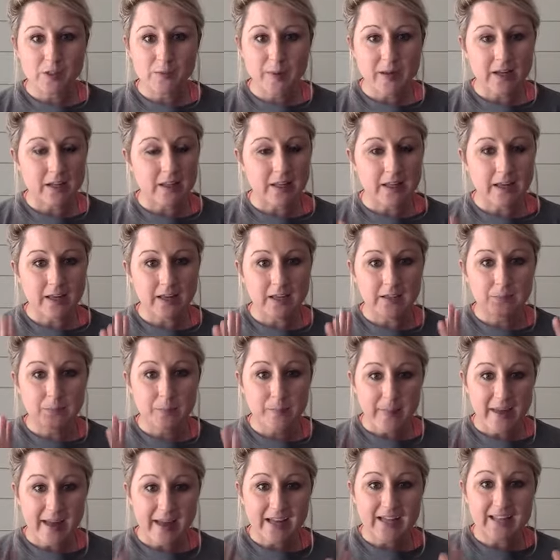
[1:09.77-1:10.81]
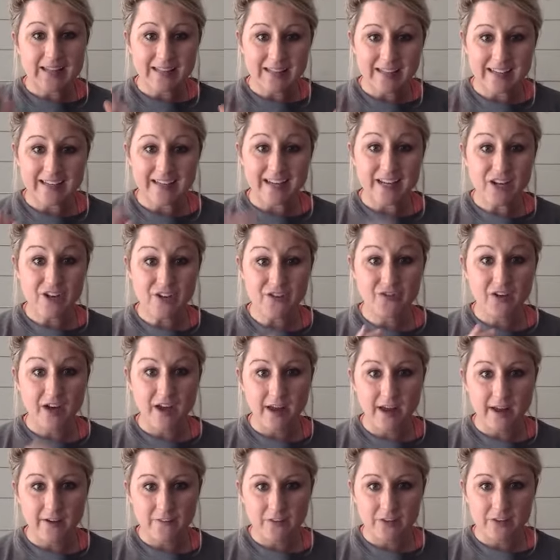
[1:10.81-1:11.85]
backlit if I
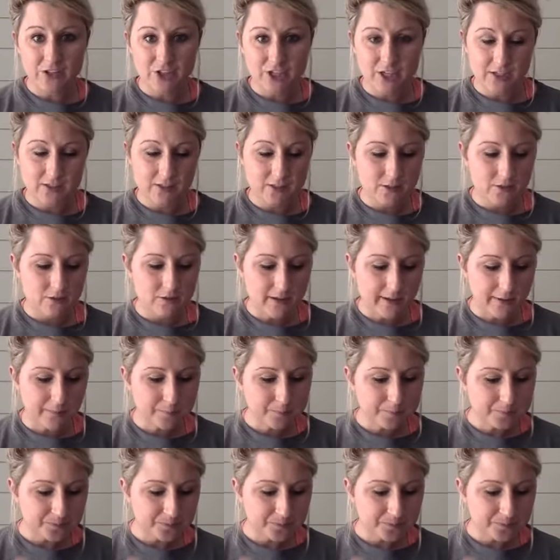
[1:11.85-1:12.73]
have a chance to do that.